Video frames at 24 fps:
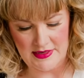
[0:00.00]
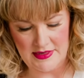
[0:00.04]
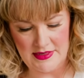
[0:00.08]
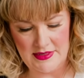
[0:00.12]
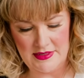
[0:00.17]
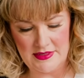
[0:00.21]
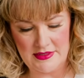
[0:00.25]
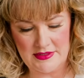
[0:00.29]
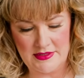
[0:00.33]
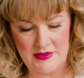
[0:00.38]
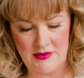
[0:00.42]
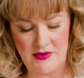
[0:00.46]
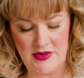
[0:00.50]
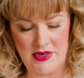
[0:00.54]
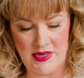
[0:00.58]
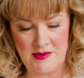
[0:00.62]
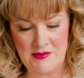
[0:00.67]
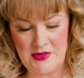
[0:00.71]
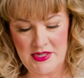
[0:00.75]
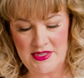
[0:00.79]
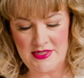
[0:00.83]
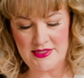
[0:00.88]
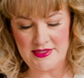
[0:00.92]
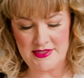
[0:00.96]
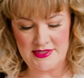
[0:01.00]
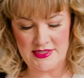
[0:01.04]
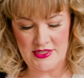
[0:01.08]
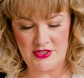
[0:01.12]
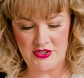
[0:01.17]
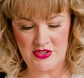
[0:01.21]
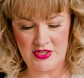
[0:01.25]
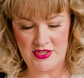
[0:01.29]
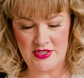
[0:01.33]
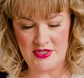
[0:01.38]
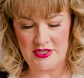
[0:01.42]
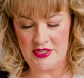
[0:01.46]
So I'm going to stitch
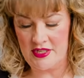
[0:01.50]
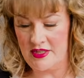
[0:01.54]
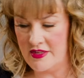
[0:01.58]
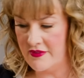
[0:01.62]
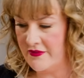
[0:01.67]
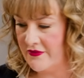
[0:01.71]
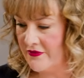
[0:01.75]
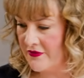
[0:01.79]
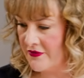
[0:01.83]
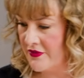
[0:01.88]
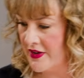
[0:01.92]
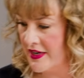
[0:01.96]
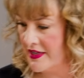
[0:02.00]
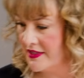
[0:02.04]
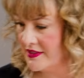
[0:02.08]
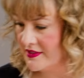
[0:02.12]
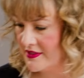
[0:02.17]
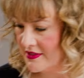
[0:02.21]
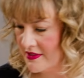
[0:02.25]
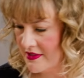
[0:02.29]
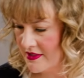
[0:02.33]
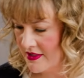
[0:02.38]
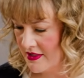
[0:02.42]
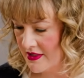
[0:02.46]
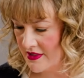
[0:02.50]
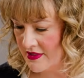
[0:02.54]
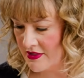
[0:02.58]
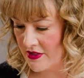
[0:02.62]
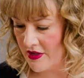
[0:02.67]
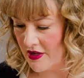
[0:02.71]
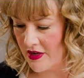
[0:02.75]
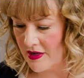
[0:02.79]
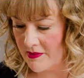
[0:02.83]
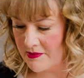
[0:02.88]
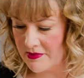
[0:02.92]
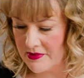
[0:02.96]
it to the front, to the
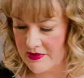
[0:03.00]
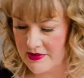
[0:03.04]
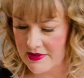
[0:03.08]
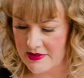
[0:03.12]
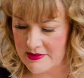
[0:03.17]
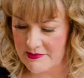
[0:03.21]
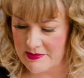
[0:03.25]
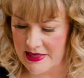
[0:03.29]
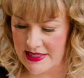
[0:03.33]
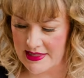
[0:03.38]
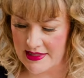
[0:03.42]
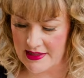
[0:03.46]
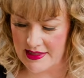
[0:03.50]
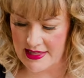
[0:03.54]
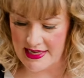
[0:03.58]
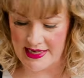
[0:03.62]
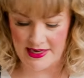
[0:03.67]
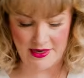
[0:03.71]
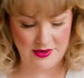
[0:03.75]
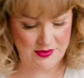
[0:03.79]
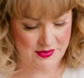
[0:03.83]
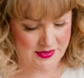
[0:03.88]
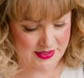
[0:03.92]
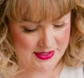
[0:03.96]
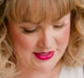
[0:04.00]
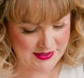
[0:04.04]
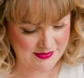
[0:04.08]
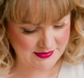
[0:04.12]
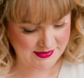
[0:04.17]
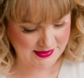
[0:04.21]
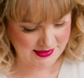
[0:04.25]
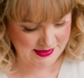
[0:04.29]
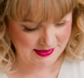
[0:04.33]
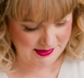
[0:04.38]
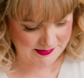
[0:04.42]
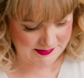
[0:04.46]
top. My little owl here with
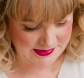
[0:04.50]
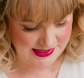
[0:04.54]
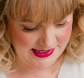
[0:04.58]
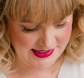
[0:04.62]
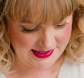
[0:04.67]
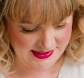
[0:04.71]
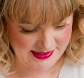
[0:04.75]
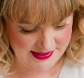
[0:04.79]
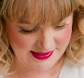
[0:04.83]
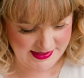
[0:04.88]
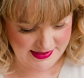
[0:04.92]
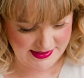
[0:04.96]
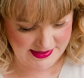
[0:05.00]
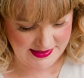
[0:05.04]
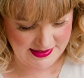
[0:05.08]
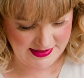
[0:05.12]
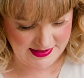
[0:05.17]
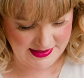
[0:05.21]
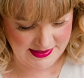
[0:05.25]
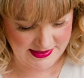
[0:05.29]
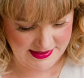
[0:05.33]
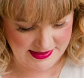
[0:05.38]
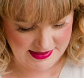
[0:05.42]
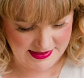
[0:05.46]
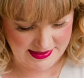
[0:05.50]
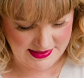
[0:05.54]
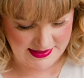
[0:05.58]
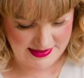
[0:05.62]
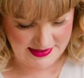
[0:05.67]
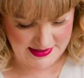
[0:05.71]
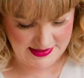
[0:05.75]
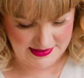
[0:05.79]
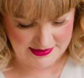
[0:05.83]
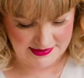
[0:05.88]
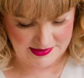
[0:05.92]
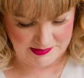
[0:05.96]
the little pin.
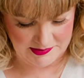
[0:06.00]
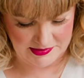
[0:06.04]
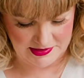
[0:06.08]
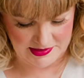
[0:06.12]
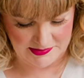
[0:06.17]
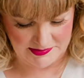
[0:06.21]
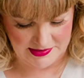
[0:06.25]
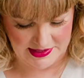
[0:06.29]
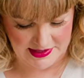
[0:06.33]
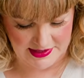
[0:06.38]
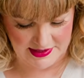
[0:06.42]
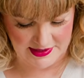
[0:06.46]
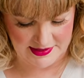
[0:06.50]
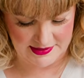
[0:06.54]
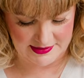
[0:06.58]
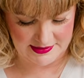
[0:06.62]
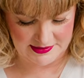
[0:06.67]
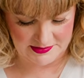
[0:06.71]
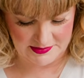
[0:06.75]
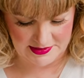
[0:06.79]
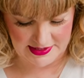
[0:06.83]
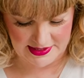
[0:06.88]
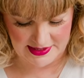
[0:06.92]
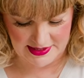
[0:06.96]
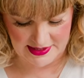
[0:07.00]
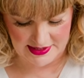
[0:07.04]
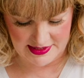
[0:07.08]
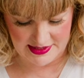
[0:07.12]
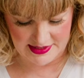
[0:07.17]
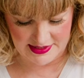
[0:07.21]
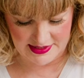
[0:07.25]
Actually put the pin in this way.